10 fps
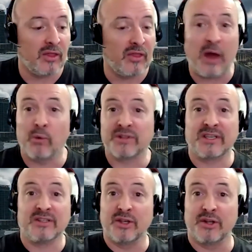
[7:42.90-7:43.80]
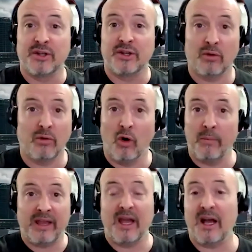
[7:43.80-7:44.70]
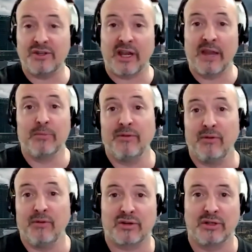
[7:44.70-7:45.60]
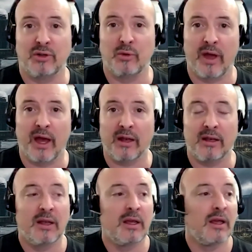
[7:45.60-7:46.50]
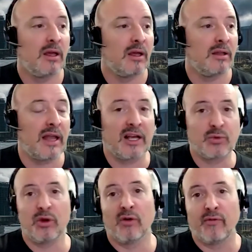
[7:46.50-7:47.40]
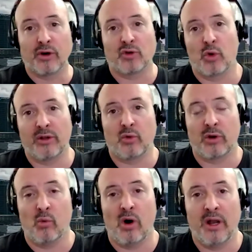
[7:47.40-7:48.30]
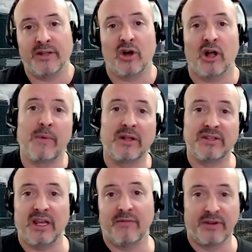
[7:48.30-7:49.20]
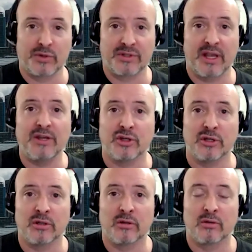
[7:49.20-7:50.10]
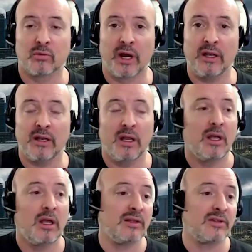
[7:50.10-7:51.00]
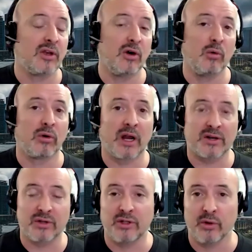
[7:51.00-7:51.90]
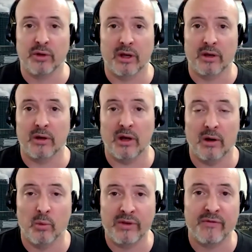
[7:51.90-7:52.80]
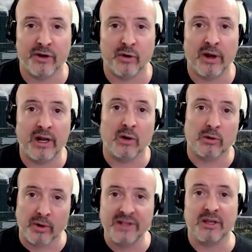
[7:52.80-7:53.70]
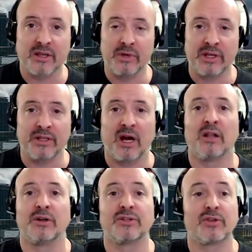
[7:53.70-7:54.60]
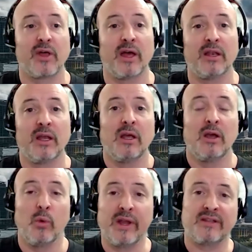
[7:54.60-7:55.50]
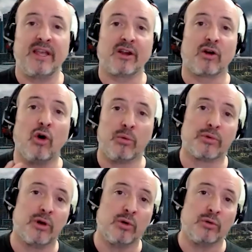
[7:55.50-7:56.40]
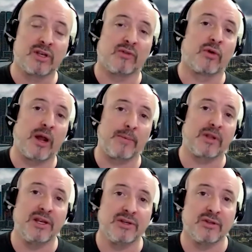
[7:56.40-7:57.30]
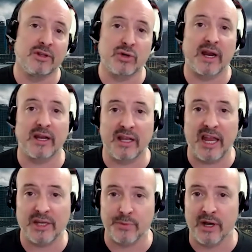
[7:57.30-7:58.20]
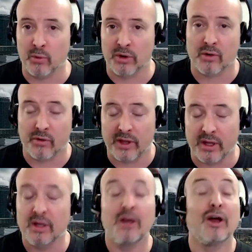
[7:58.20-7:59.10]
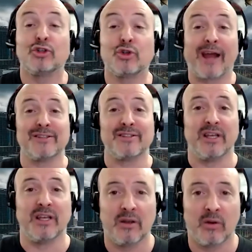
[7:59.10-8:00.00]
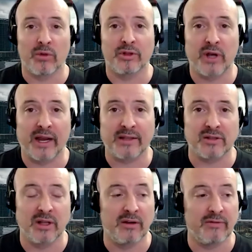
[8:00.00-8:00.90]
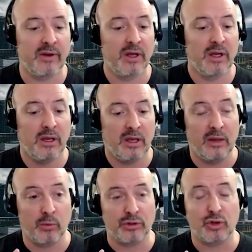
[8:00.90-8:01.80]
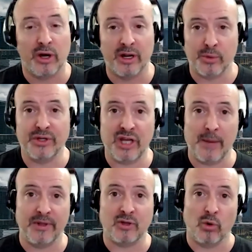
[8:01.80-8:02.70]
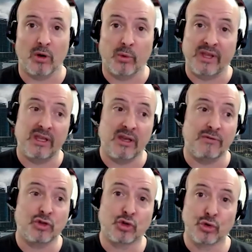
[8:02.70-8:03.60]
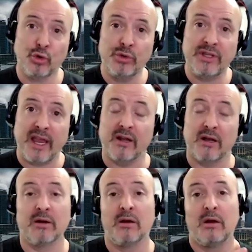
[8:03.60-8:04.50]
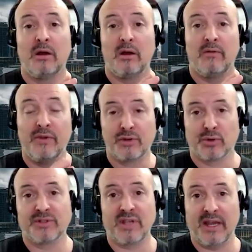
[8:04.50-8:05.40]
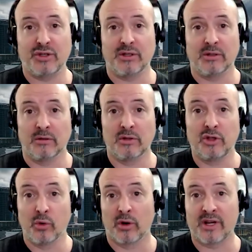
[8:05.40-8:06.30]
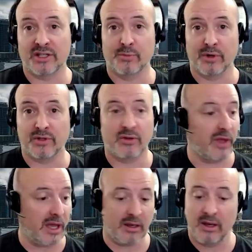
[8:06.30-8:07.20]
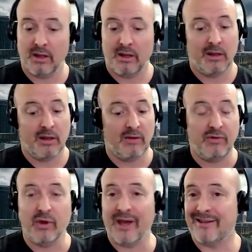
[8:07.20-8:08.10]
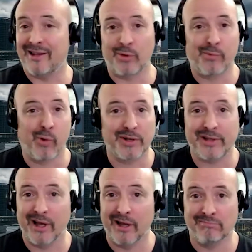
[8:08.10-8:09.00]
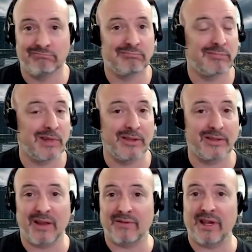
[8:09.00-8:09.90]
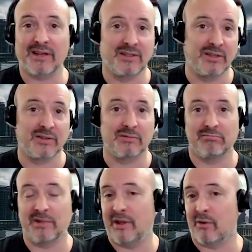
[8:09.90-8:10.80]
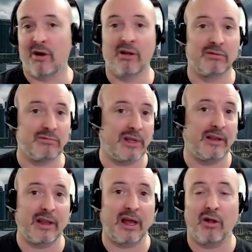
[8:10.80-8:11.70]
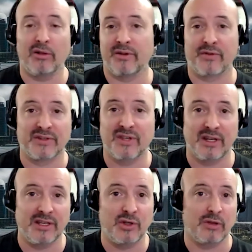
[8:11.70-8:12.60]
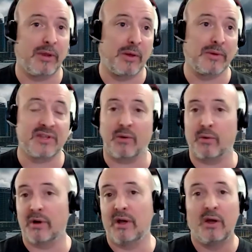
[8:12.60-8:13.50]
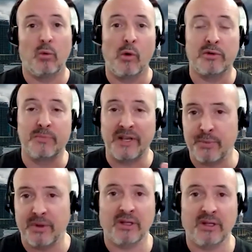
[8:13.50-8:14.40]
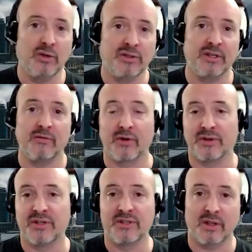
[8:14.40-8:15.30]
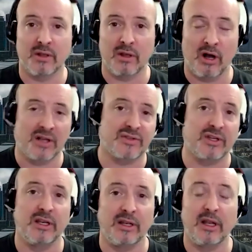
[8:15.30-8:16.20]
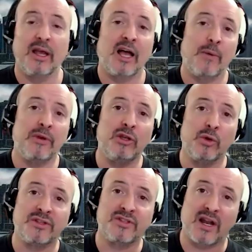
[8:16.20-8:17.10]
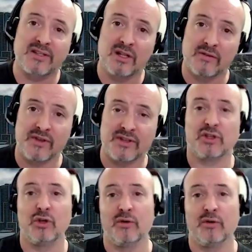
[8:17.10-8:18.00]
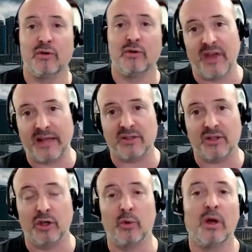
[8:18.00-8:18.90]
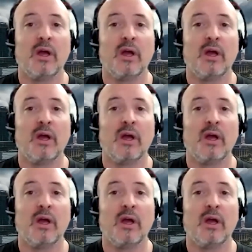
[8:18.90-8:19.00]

that was considered, oh my gosh, I can't believe you actually do that. Now, as we go forward in twenty twenty-one, it's all about data visualization, right? And so we're actually doing a, a WeFunder right now. We're raising a million dollars so that we can take our homegrown software application, the Dragon Engagement Network, or the Dragon's Den, the dragons live. And we're trying to reshape it to where we can give true data visualization to our customers so that if you had ten reports done in the state of Texas and they were all at all different cities, you could be able to say, well, what was my spend in Houston versus Austin? How many units did I sell this S K U versus that S K U?